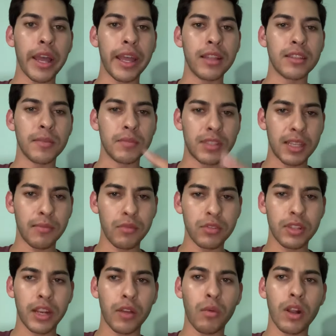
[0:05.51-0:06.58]
and some symbols
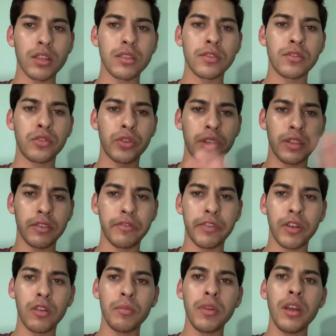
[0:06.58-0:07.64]
that I watched during the
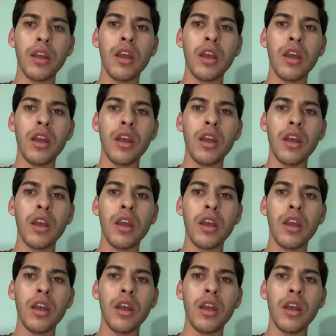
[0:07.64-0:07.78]
film.